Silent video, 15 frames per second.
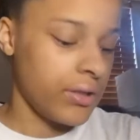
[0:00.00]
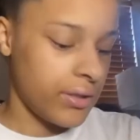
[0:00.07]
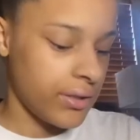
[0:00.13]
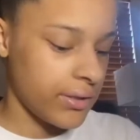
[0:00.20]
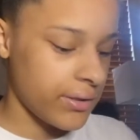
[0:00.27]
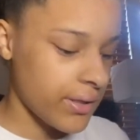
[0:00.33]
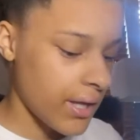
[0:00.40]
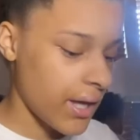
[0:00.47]

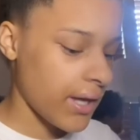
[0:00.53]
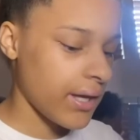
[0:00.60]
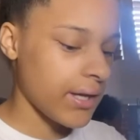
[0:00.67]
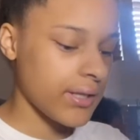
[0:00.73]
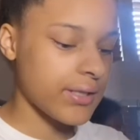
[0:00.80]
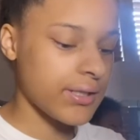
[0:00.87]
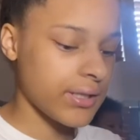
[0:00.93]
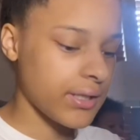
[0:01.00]

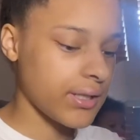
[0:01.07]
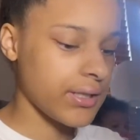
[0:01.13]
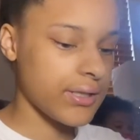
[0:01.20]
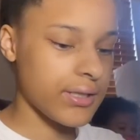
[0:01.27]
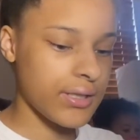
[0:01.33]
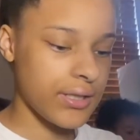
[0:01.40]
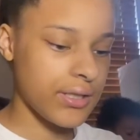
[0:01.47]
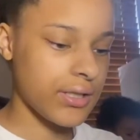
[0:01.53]
Next
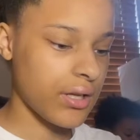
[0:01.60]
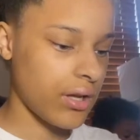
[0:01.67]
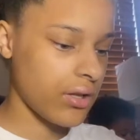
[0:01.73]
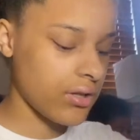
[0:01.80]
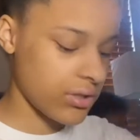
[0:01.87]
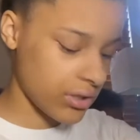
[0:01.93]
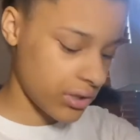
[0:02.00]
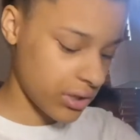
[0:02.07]
is this
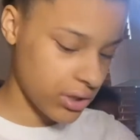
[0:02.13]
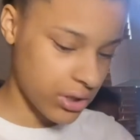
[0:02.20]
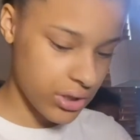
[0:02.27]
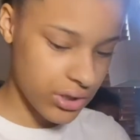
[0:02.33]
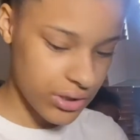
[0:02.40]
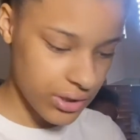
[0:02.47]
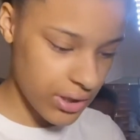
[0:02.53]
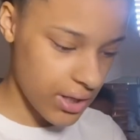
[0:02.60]
other
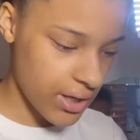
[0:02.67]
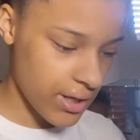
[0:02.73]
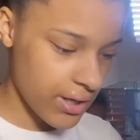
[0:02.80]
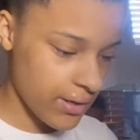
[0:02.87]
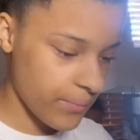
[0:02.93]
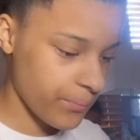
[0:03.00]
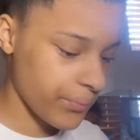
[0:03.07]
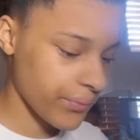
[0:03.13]

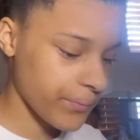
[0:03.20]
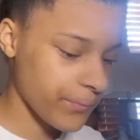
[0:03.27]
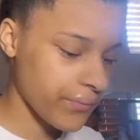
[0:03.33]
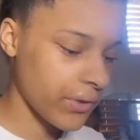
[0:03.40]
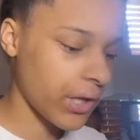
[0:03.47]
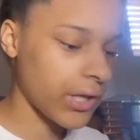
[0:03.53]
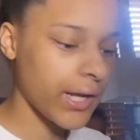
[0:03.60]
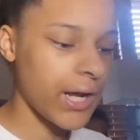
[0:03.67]
top.
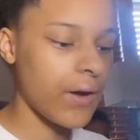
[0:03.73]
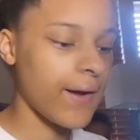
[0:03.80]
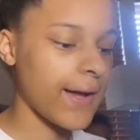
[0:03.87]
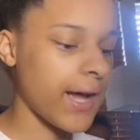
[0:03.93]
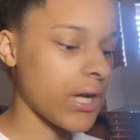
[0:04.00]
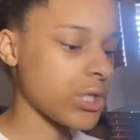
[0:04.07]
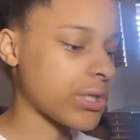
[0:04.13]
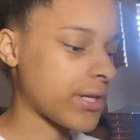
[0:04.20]
Y'all like how I
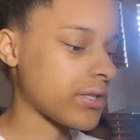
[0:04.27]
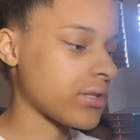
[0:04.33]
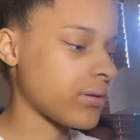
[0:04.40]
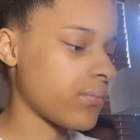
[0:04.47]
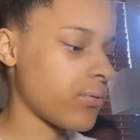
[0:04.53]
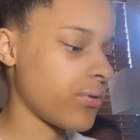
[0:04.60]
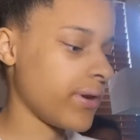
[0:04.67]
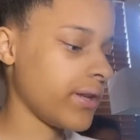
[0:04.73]
got straight to
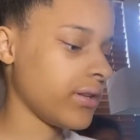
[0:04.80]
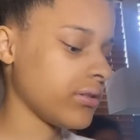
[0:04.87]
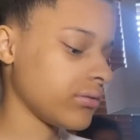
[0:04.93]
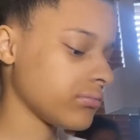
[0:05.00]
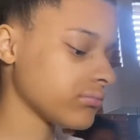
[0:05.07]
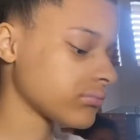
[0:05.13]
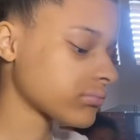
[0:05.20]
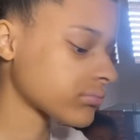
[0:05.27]
the point?
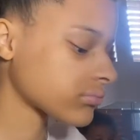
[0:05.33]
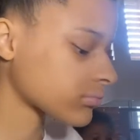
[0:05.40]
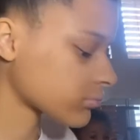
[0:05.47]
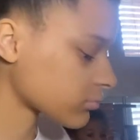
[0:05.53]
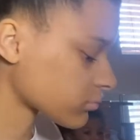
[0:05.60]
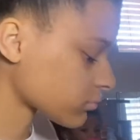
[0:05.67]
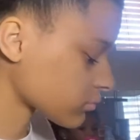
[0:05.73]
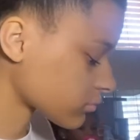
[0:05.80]

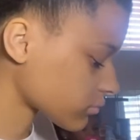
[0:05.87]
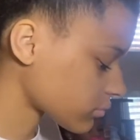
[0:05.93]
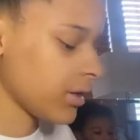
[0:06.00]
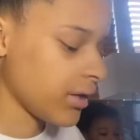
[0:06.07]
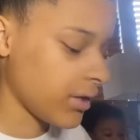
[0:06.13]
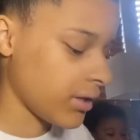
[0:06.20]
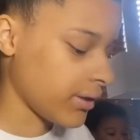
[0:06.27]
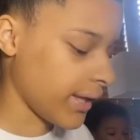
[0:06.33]

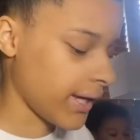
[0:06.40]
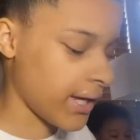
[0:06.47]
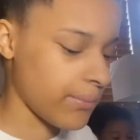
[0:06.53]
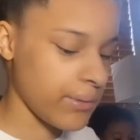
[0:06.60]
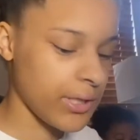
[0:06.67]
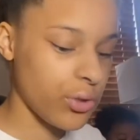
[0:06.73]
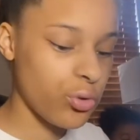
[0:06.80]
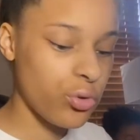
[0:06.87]
Like,
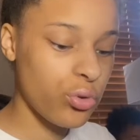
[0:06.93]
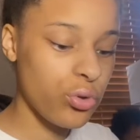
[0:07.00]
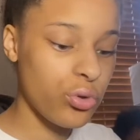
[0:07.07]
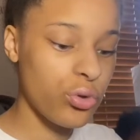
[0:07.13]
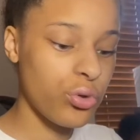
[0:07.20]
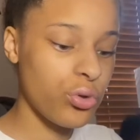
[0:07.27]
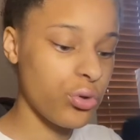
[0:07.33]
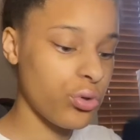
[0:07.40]
comment.
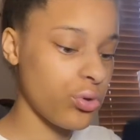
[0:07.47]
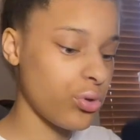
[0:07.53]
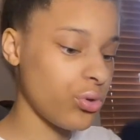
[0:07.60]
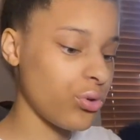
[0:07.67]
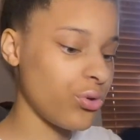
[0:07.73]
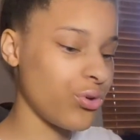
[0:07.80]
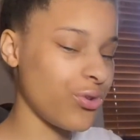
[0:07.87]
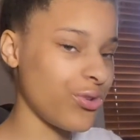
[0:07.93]

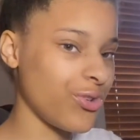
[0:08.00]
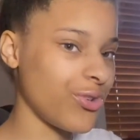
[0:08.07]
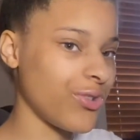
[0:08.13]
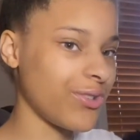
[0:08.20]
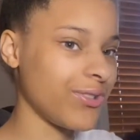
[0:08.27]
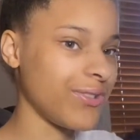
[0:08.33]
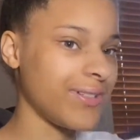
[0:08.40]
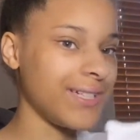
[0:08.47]

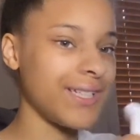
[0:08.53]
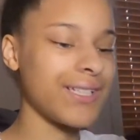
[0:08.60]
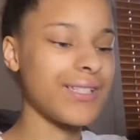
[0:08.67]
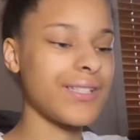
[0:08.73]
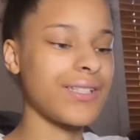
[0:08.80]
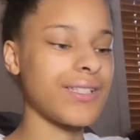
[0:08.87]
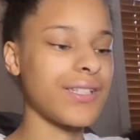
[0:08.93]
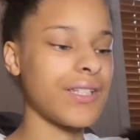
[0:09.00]
Ooh, this
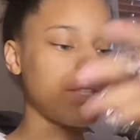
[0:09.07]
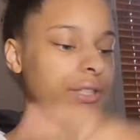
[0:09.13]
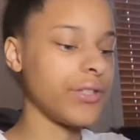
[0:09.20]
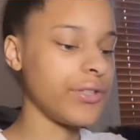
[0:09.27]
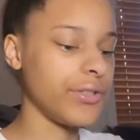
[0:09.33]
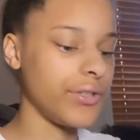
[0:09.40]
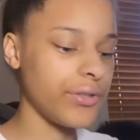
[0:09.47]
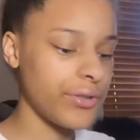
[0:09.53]
is
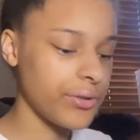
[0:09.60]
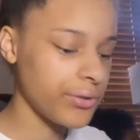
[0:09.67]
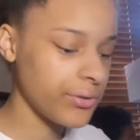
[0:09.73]
cute.